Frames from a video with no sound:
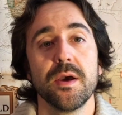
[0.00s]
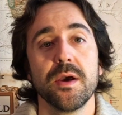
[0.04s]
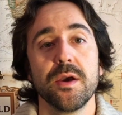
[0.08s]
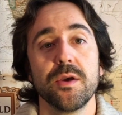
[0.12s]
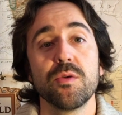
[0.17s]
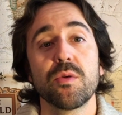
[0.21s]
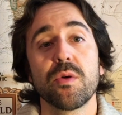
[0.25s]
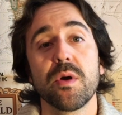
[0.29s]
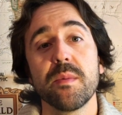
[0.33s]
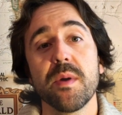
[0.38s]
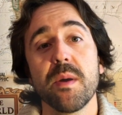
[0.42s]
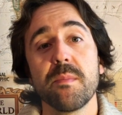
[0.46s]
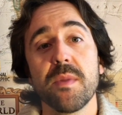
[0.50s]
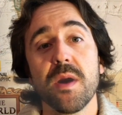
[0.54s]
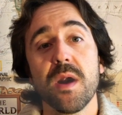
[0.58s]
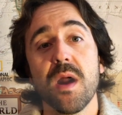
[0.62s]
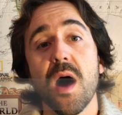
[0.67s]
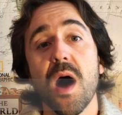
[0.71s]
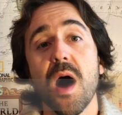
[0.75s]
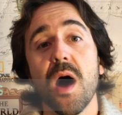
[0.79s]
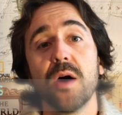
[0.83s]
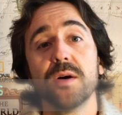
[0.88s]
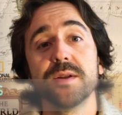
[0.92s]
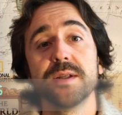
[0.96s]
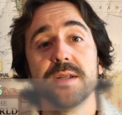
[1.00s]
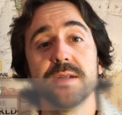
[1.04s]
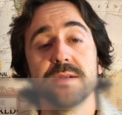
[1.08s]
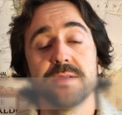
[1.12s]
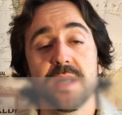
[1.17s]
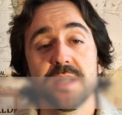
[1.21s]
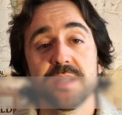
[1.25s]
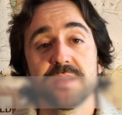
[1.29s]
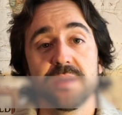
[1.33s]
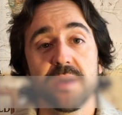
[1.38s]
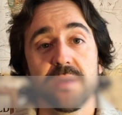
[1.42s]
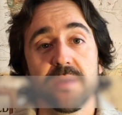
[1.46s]
You remember how the
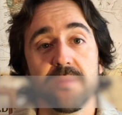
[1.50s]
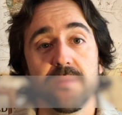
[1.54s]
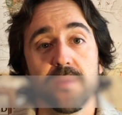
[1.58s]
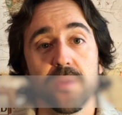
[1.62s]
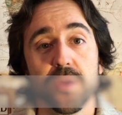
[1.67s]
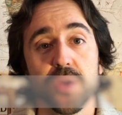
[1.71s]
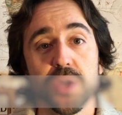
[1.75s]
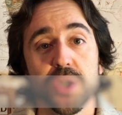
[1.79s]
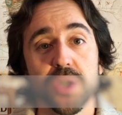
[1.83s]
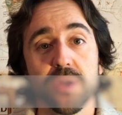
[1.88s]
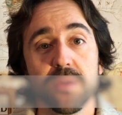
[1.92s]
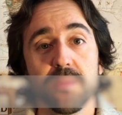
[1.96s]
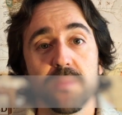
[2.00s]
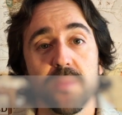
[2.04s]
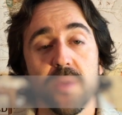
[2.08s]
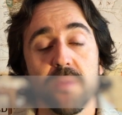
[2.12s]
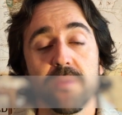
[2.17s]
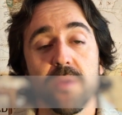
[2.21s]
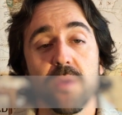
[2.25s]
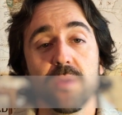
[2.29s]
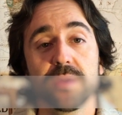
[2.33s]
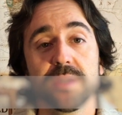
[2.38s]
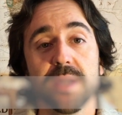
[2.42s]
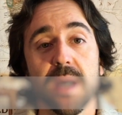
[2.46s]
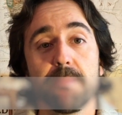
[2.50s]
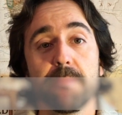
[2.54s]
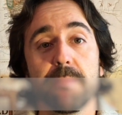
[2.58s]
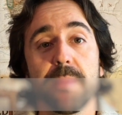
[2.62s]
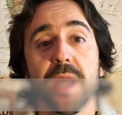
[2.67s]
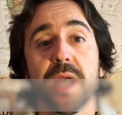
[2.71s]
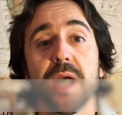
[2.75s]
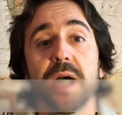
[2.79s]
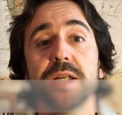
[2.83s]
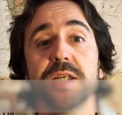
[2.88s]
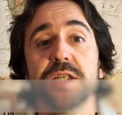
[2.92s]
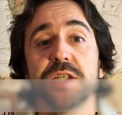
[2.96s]
Industrial Revolution provoked a
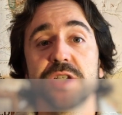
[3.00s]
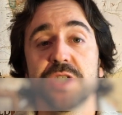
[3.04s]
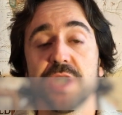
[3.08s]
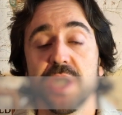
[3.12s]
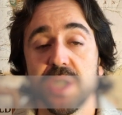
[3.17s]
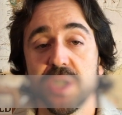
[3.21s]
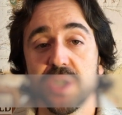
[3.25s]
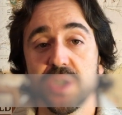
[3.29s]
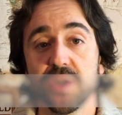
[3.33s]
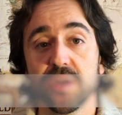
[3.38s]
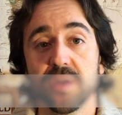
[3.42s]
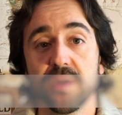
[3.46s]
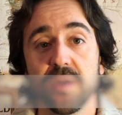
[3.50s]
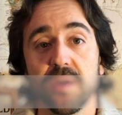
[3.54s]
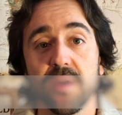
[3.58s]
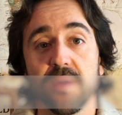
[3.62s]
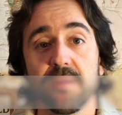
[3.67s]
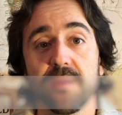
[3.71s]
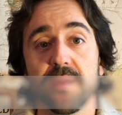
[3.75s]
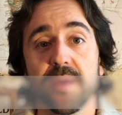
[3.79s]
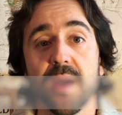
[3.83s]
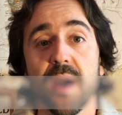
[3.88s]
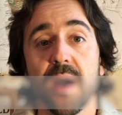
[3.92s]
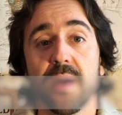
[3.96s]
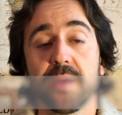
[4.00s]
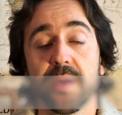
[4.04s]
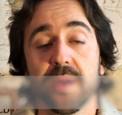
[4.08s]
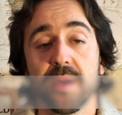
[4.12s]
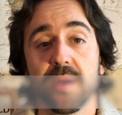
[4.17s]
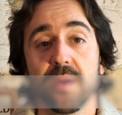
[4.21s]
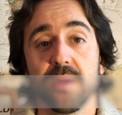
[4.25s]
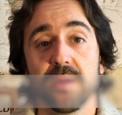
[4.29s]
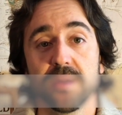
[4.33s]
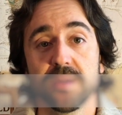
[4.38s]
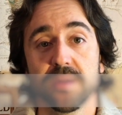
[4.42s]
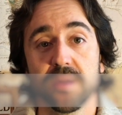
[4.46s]
mechanization of the
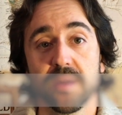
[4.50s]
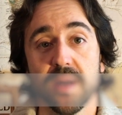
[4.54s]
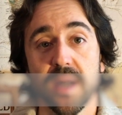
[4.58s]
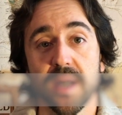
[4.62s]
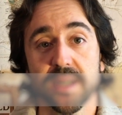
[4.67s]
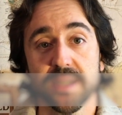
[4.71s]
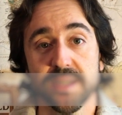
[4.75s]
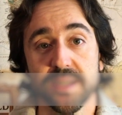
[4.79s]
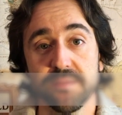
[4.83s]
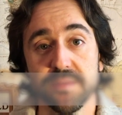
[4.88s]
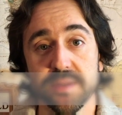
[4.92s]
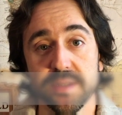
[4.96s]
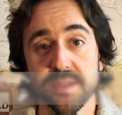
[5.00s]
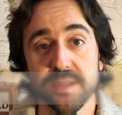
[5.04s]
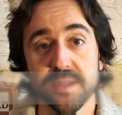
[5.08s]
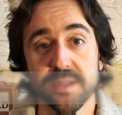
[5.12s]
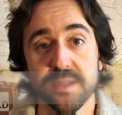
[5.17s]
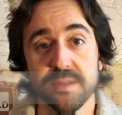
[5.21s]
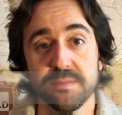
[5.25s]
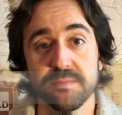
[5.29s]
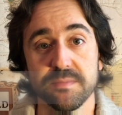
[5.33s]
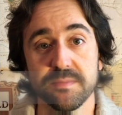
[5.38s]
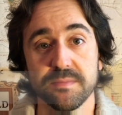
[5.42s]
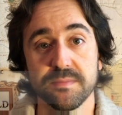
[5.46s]
agricultural activities.